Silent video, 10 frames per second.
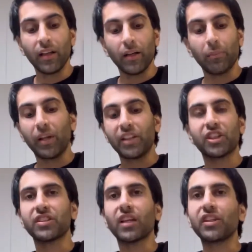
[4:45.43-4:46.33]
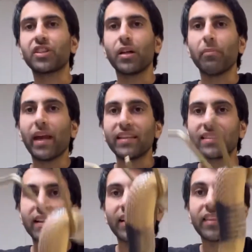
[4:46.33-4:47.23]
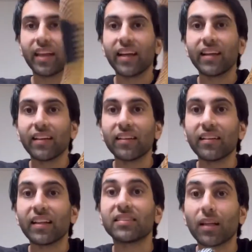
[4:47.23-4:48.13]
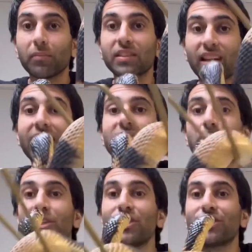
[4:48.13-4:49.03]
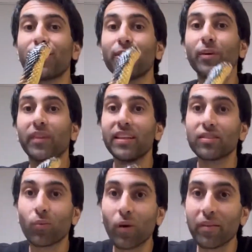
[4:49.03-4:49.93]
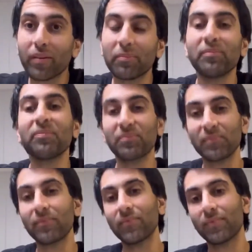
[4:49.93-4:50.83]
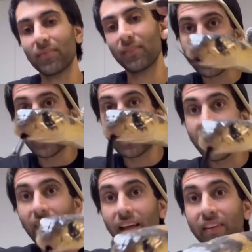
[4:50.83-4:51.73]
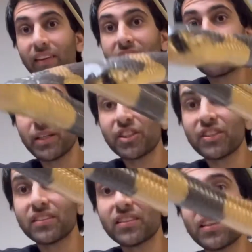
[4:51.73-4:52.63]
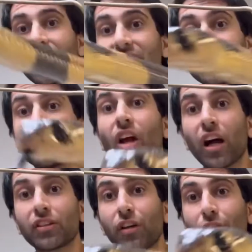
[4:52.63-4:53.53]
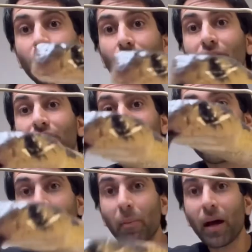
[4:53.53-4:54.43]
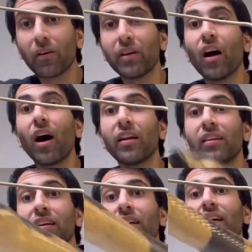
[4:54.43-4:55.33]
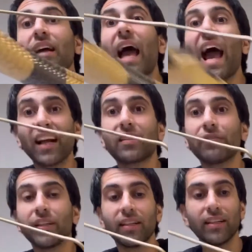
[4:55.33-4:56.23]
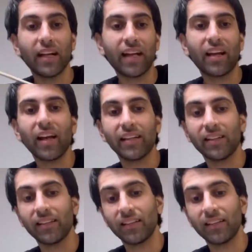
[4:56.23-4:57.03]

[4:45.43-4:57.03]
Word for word: But it's just such an amazing thing that some snake species do, and these are one of them. And this species is nocturnal, so they'll come out and hunt actively at night.